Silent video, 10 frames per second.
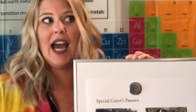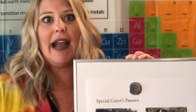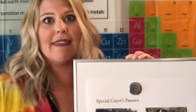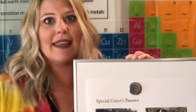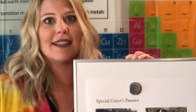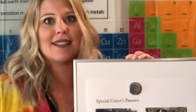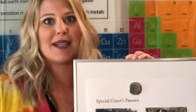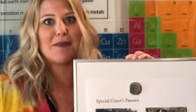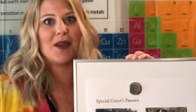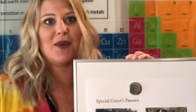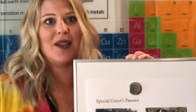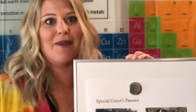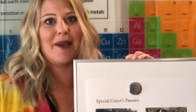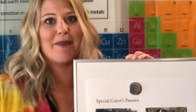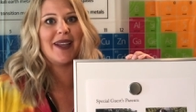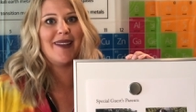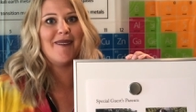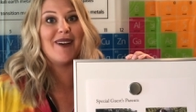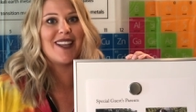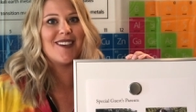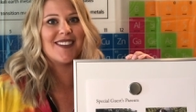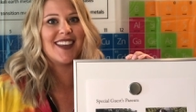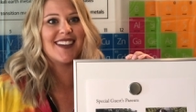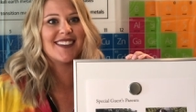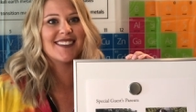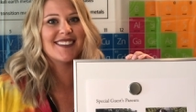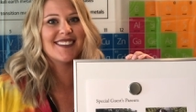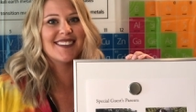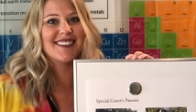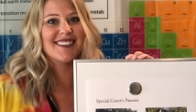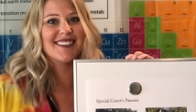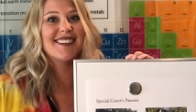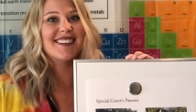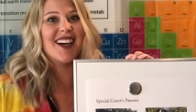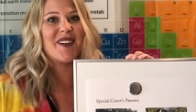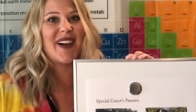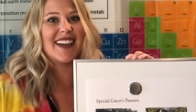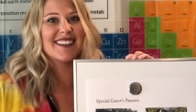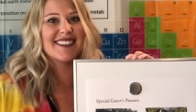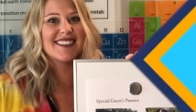I think it's time that we go get Bella. What do you think? Okay.